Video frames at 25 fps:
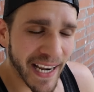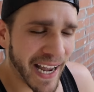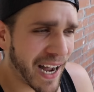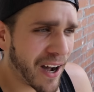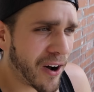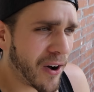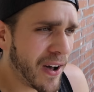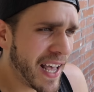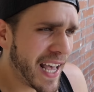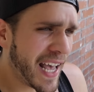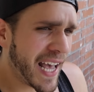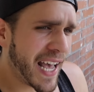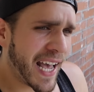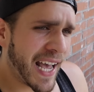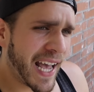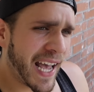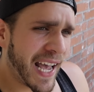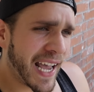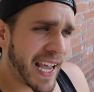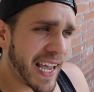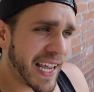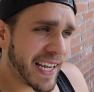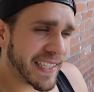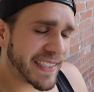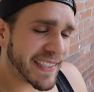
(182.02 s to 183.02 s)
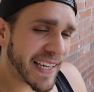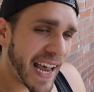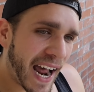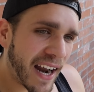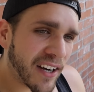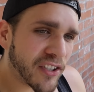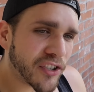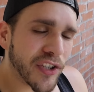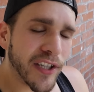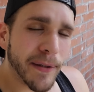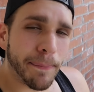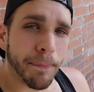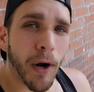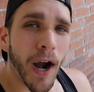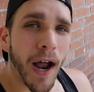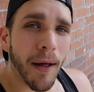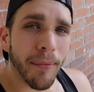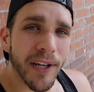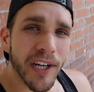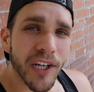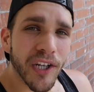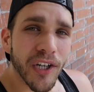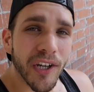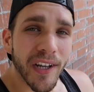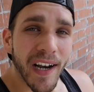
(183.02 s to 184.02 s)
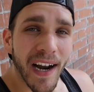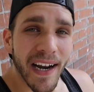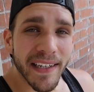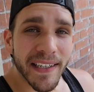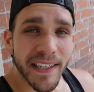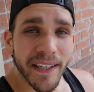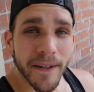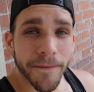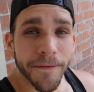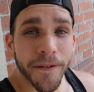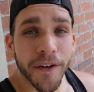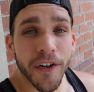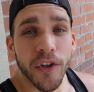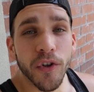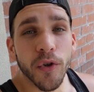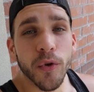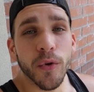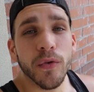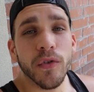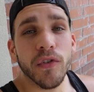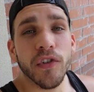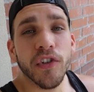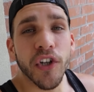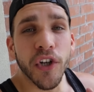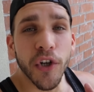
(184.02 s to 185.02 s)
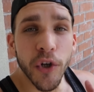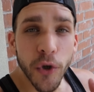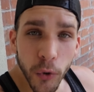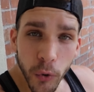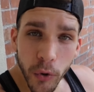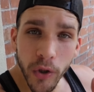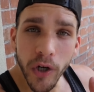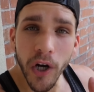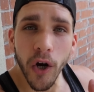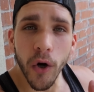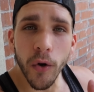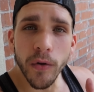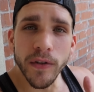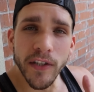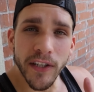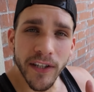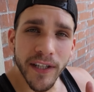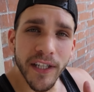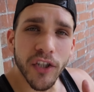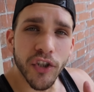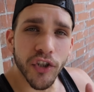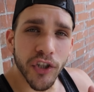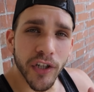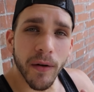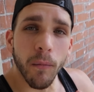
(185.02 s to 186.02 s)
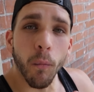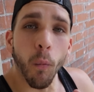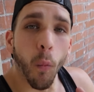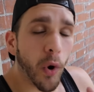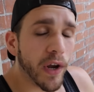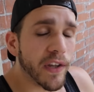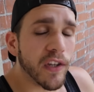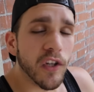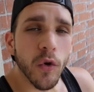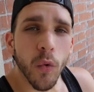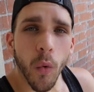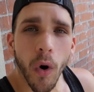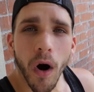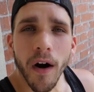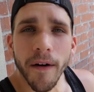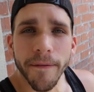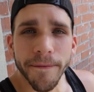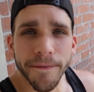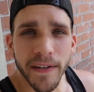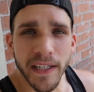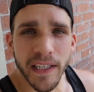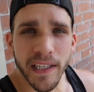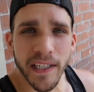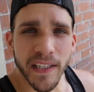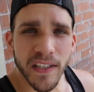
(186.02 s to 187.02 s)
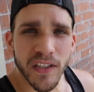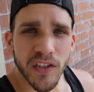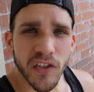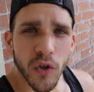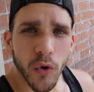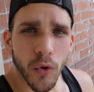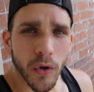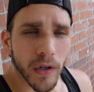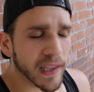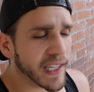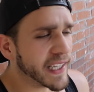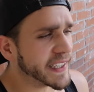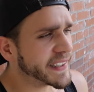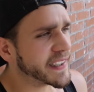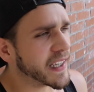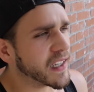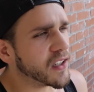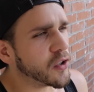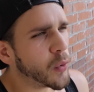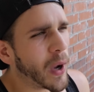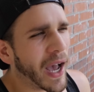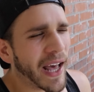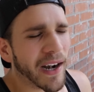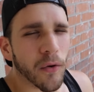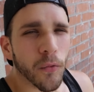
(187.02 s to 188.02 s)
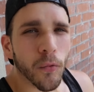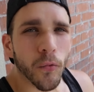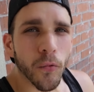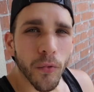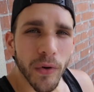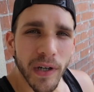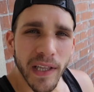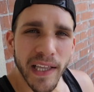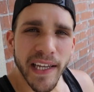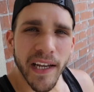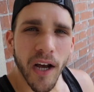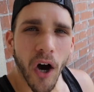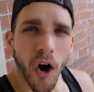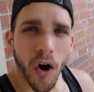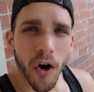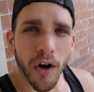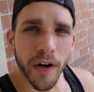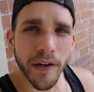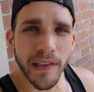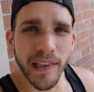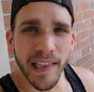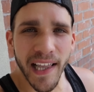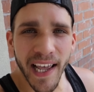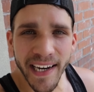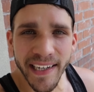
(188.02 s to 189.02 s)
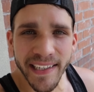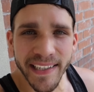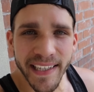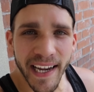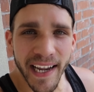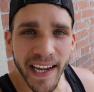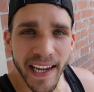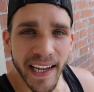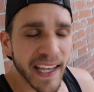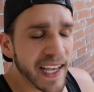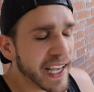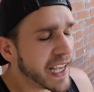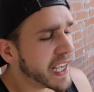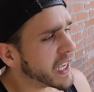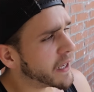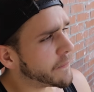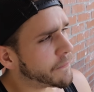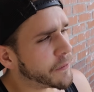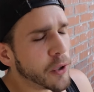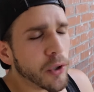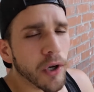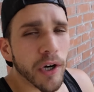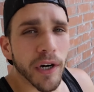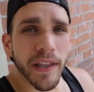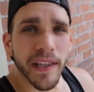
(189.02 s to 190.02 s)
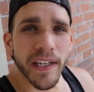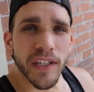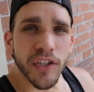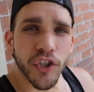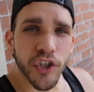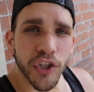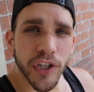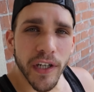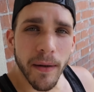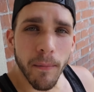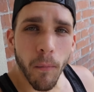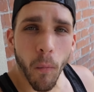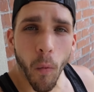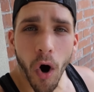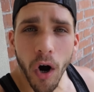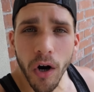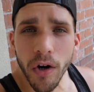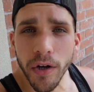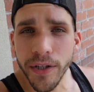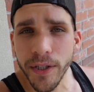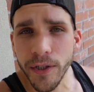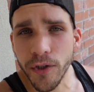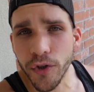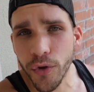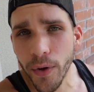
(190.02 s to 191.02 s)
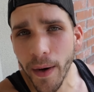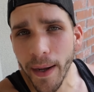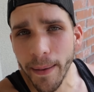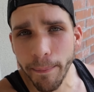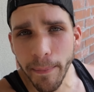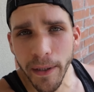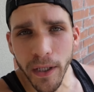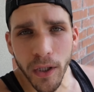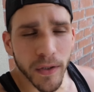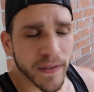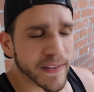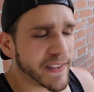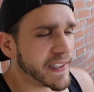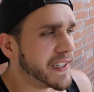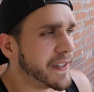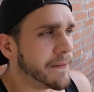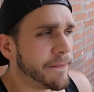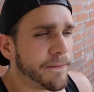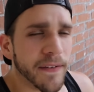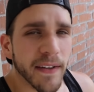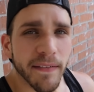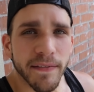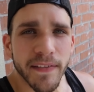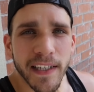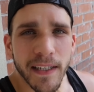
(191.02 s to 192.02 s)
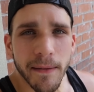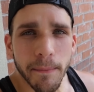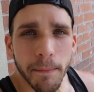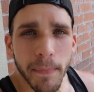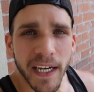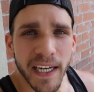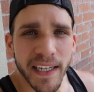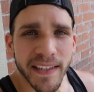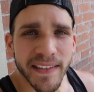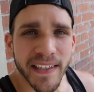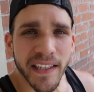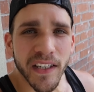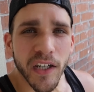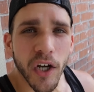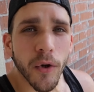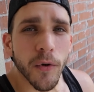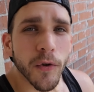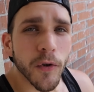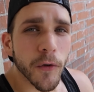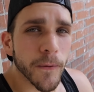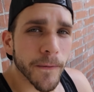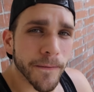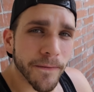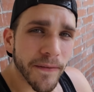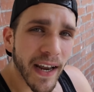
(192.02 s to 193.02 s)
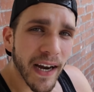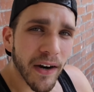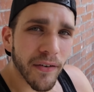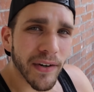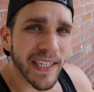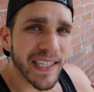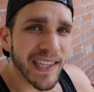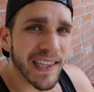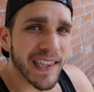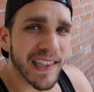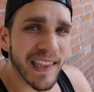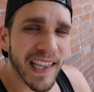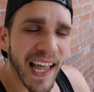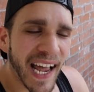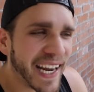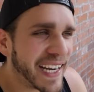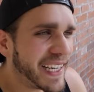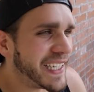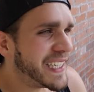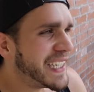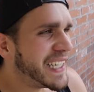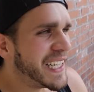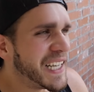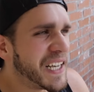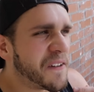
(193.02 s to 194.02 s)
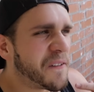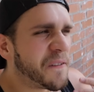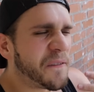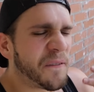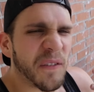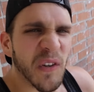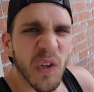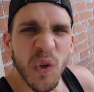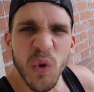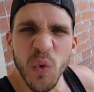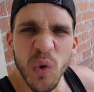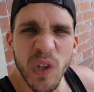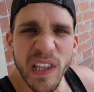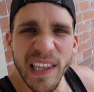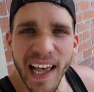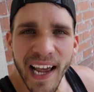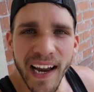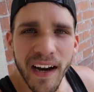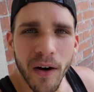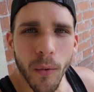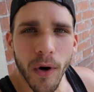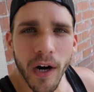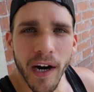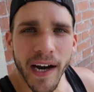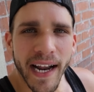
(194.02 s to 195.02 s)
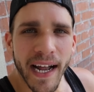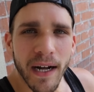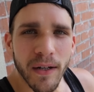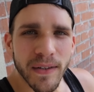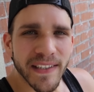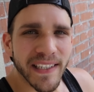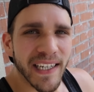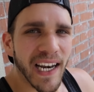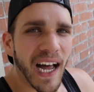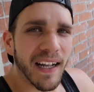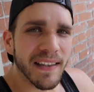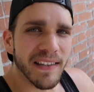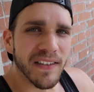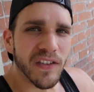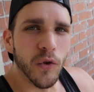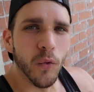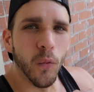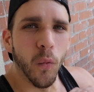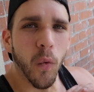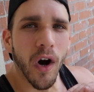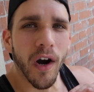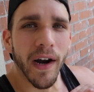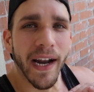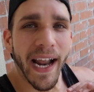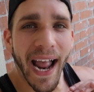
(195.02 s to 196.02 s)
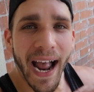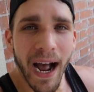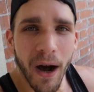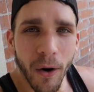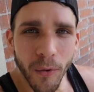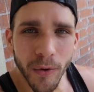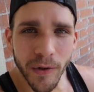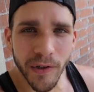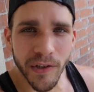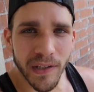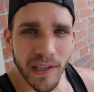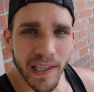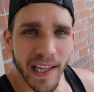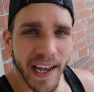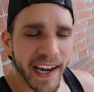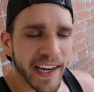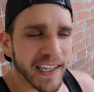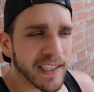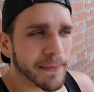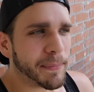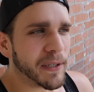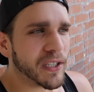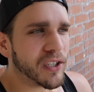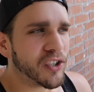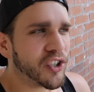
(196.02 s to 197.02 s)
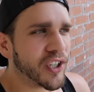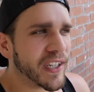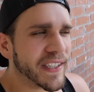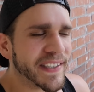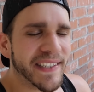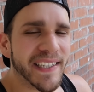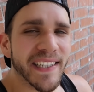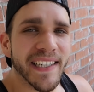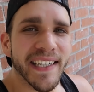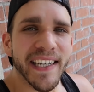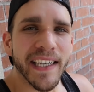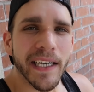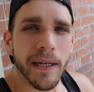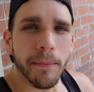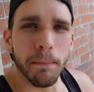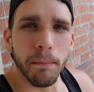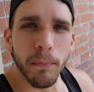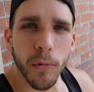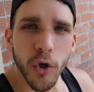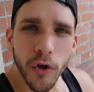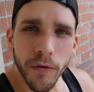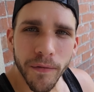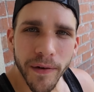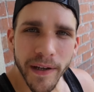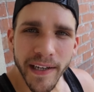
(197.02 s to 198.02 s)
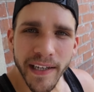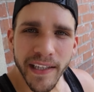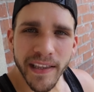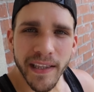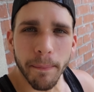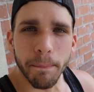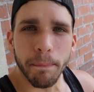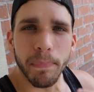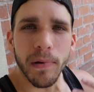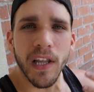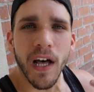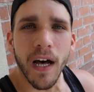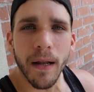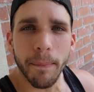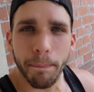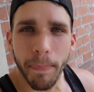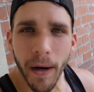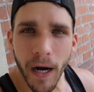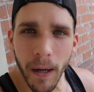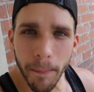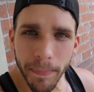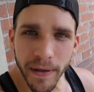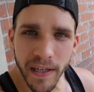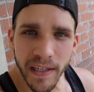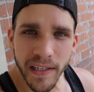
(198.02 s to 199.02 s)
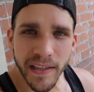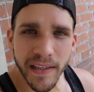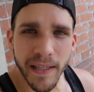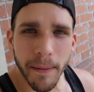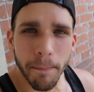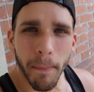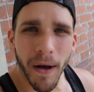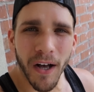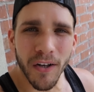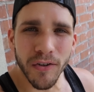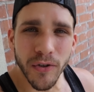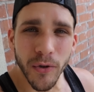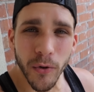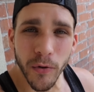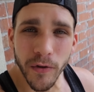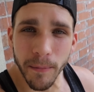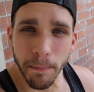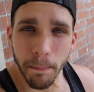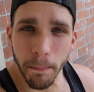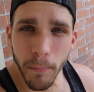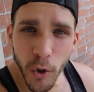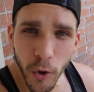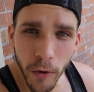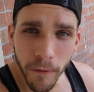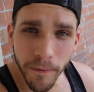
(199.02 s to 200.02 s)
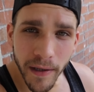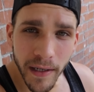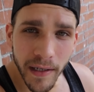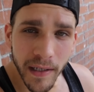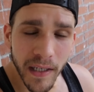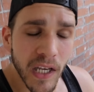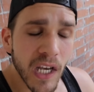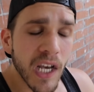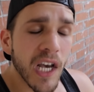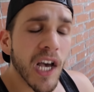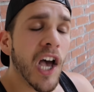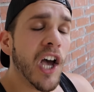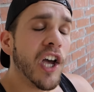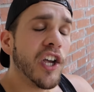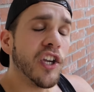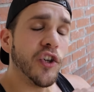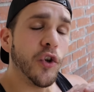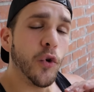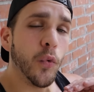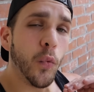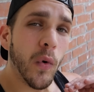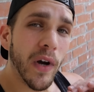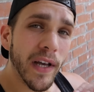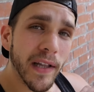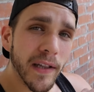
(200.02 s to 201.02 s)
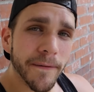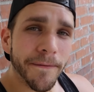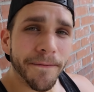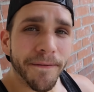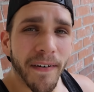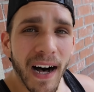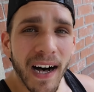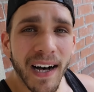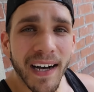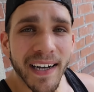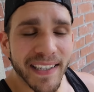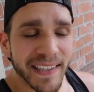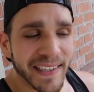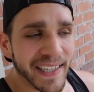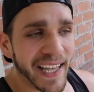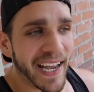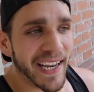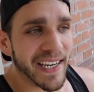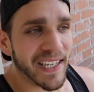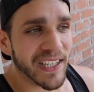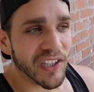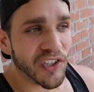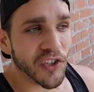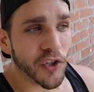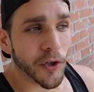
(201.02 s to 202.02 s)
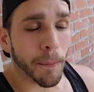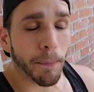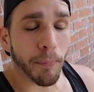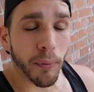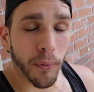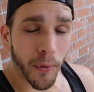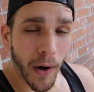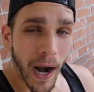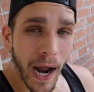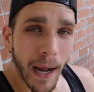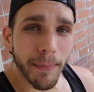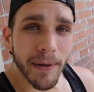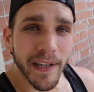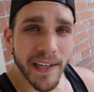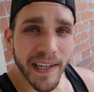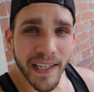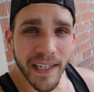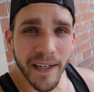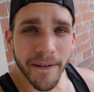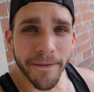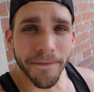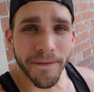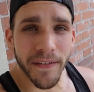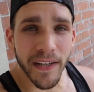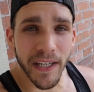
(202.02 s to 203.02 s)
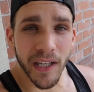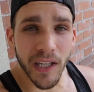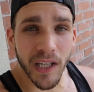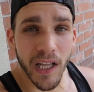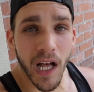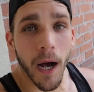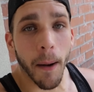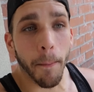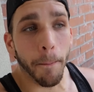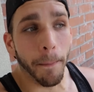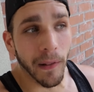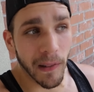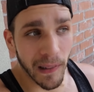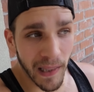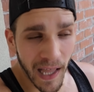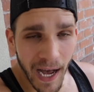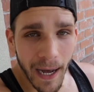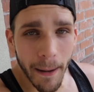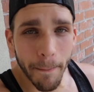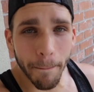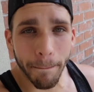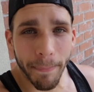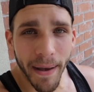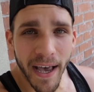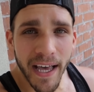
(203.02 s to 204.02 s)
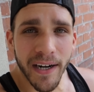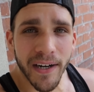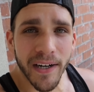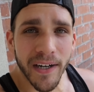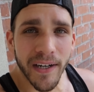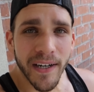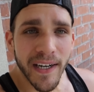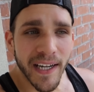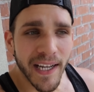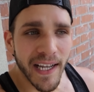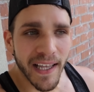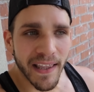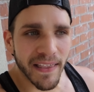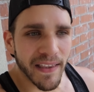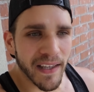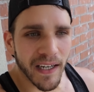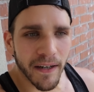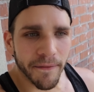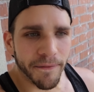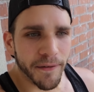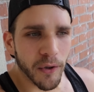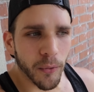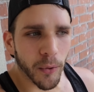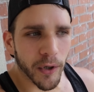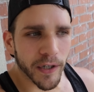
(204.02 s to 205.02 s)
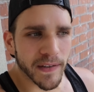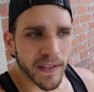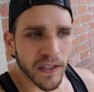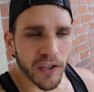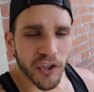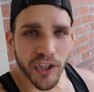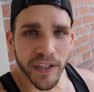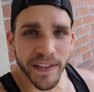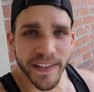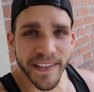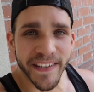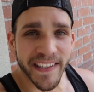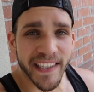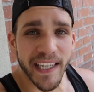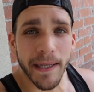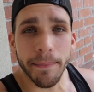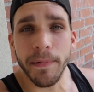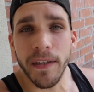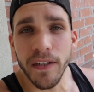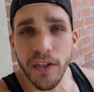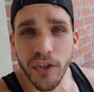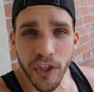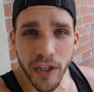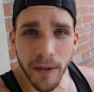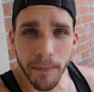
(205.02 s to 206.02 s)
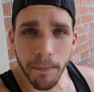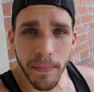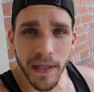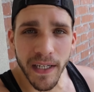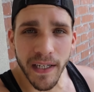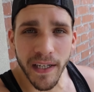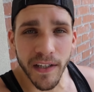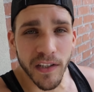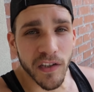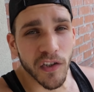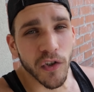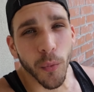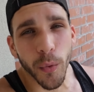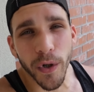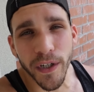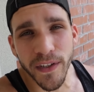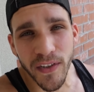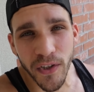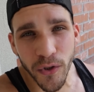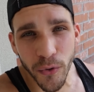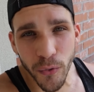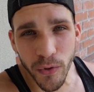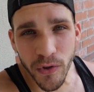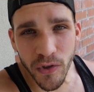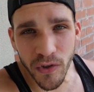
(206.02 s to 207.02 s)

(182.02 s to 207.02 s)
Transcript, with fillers: Now, it's actually probably a good idea for you to go to the gym when you are feeling sore. Let's say you had a really hard leg day. If you go to the gym, walk on the treadmill 10-15 minutes and go do very light few leg workouts, not to work out your legs, but just to get them moving, get the blood pumping, get the muscles moving, you will find that you're probably gonna feel a lot better than if you were to just skip the gym because you were too